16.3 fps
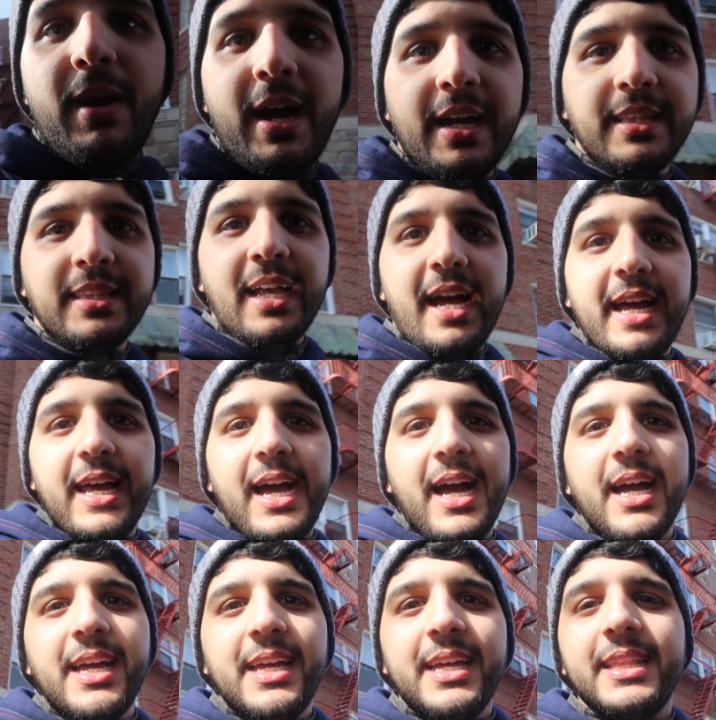
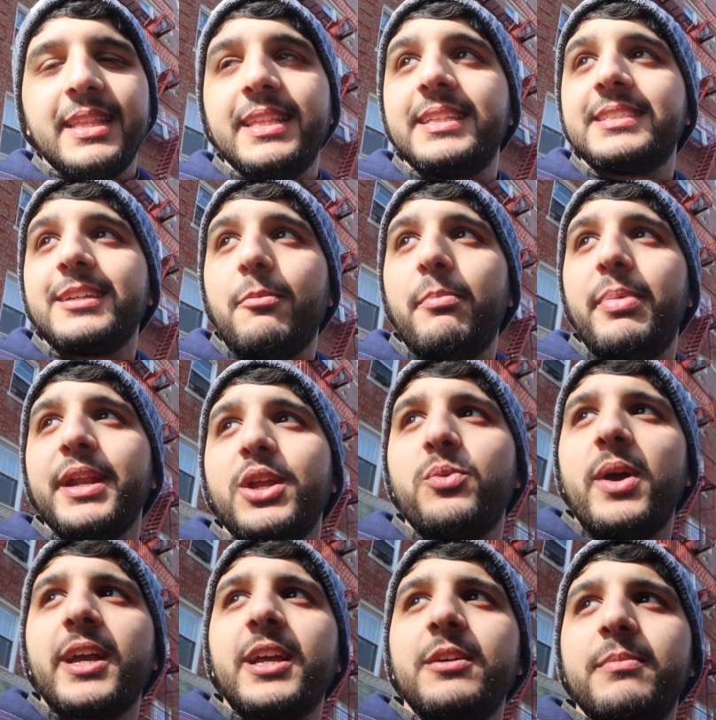mind. Somebody
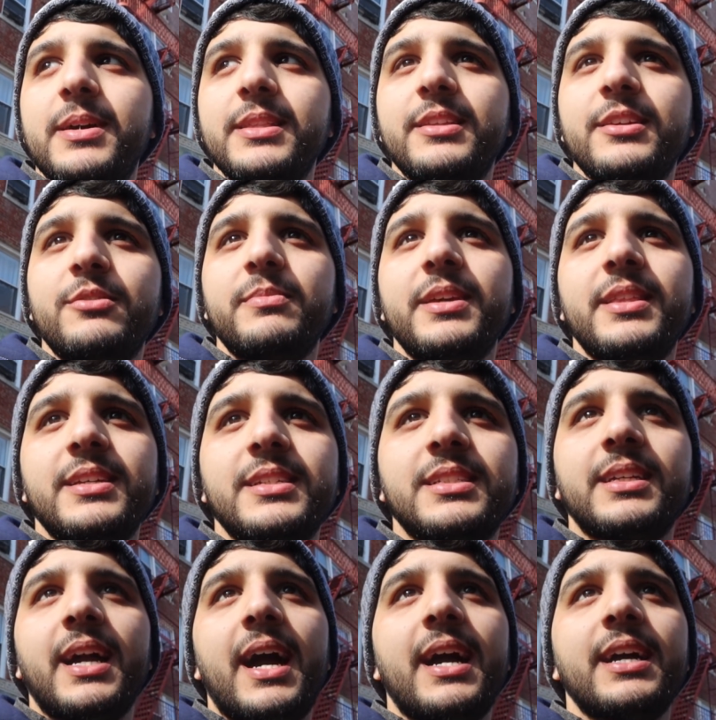recommended me
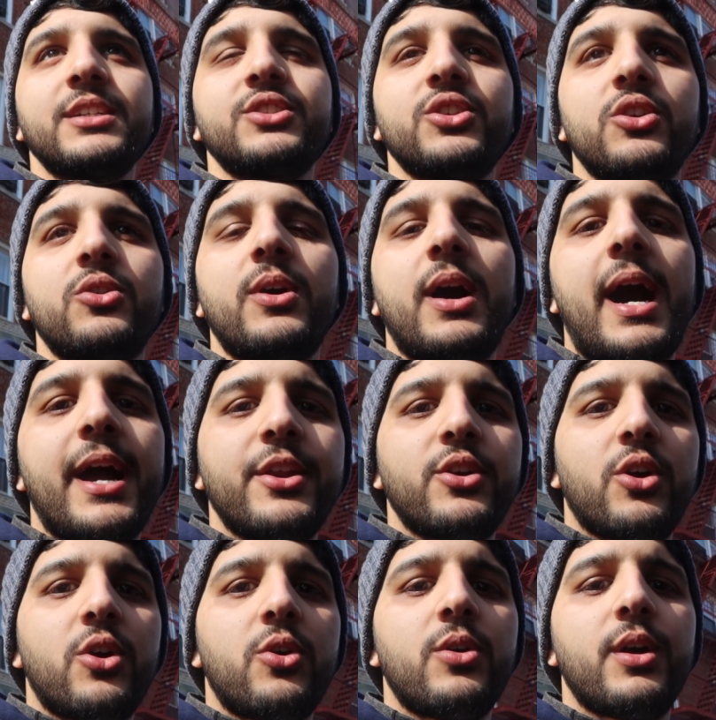this guy, so I
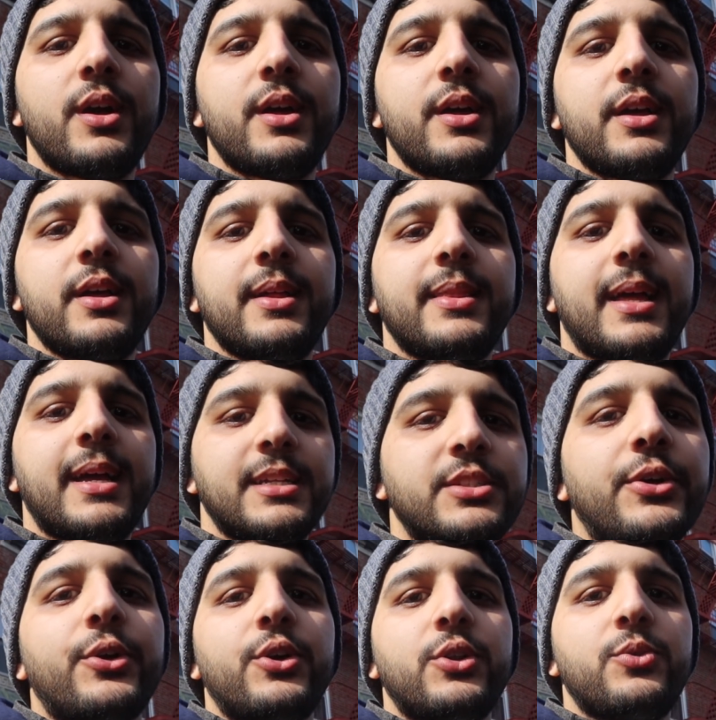know that
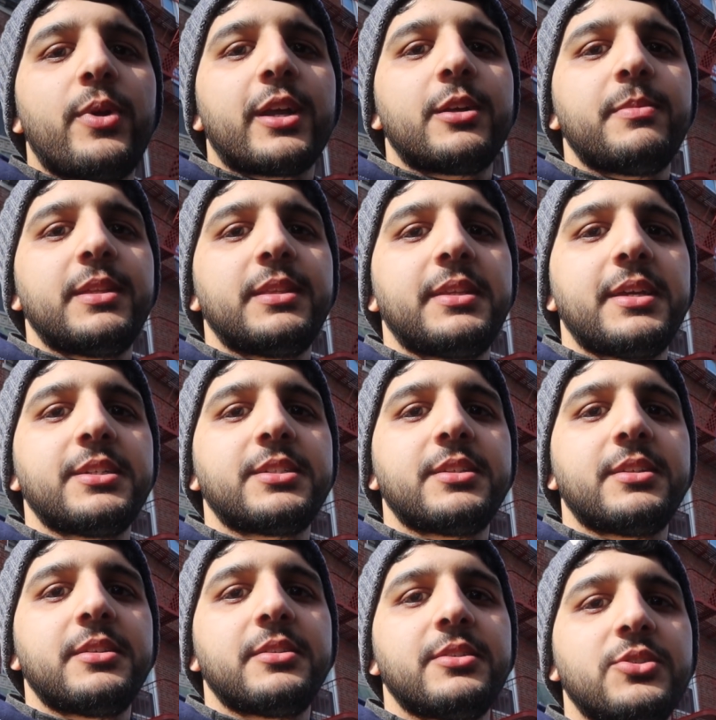it's a good
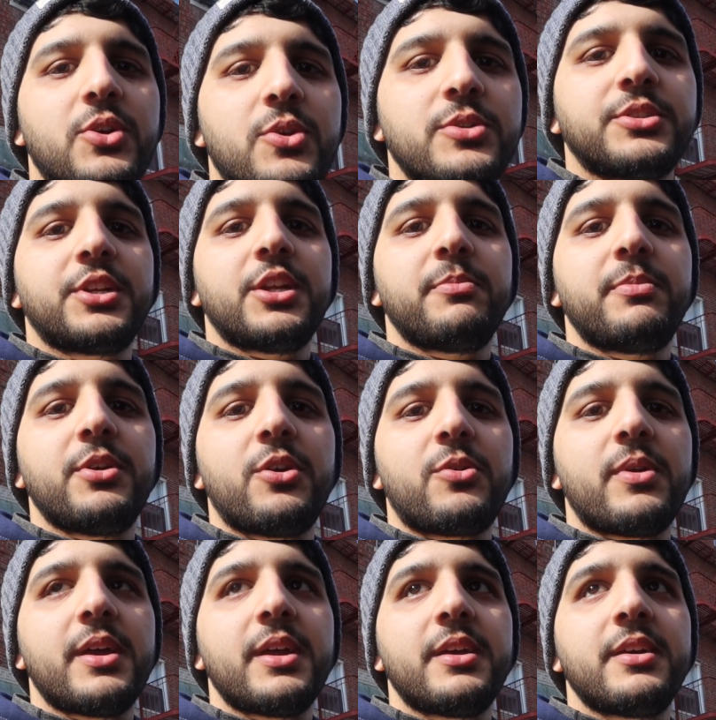recommendation, so it's gonna be
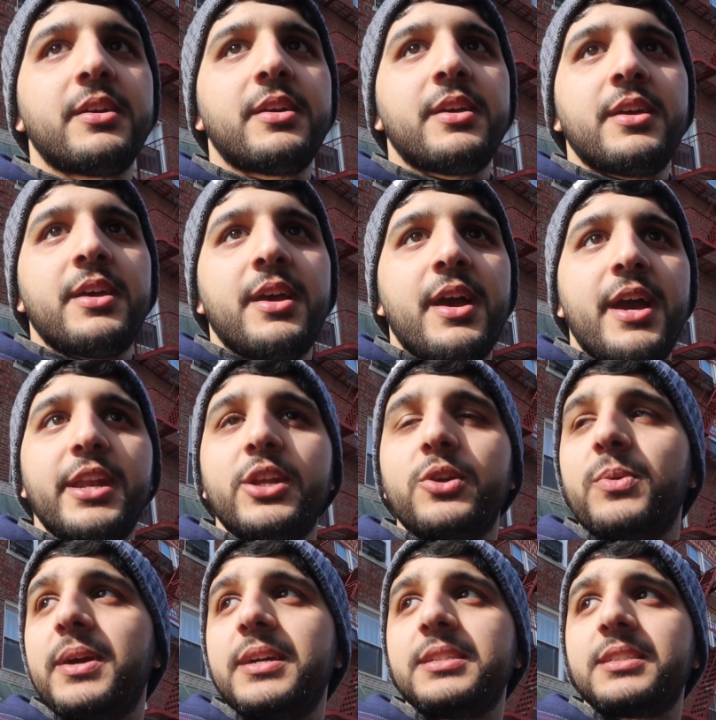alright.
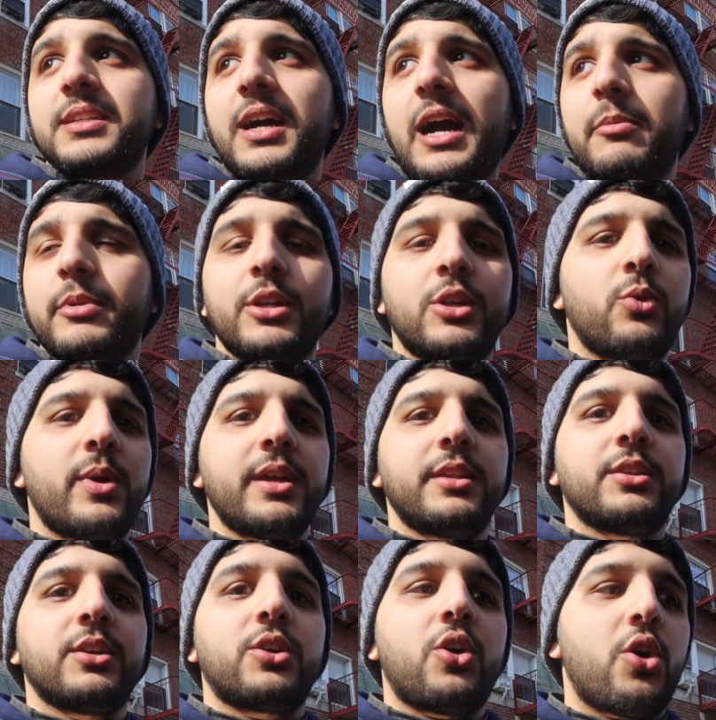Anyways, I'm gonna
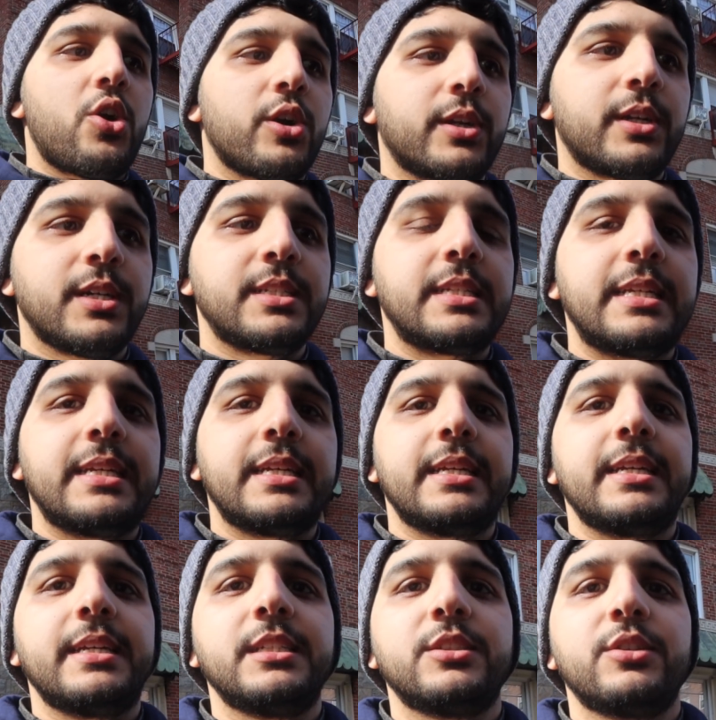wait in the car because
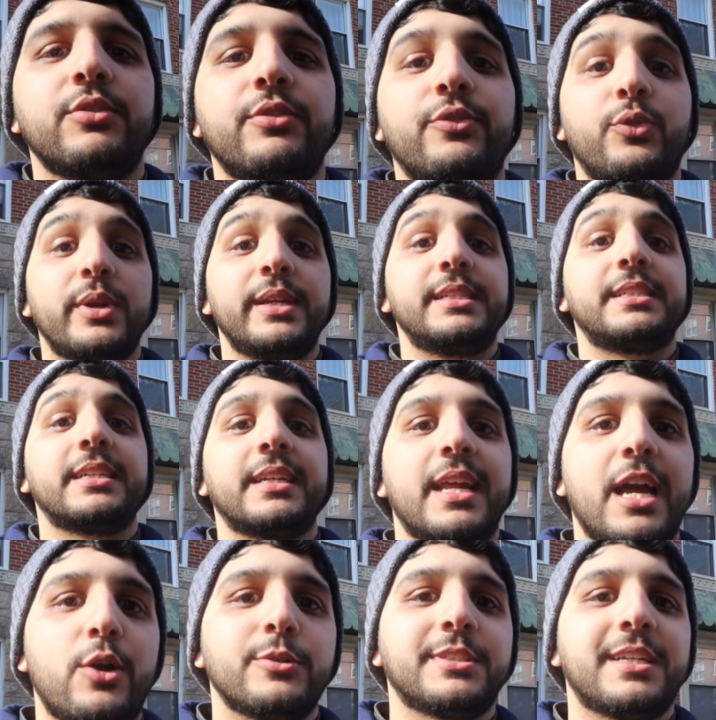it is freezing
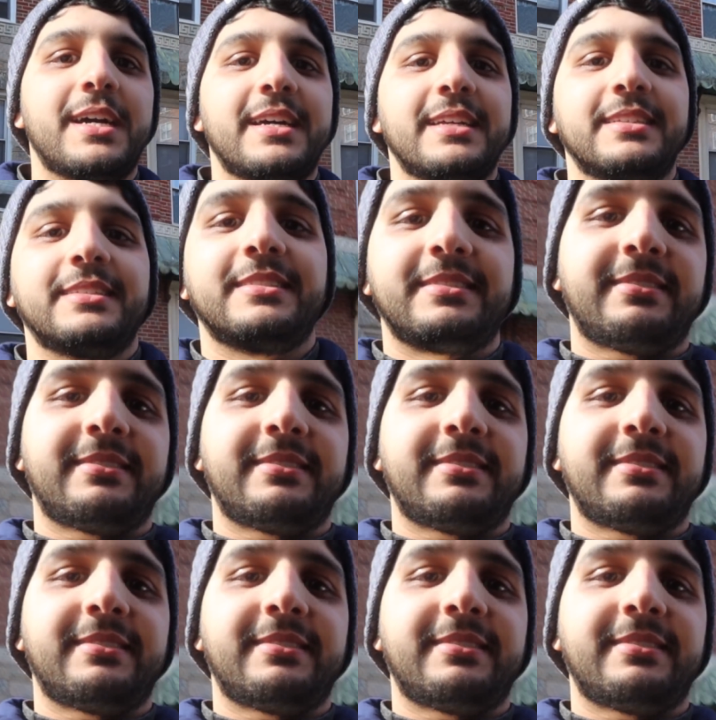outside.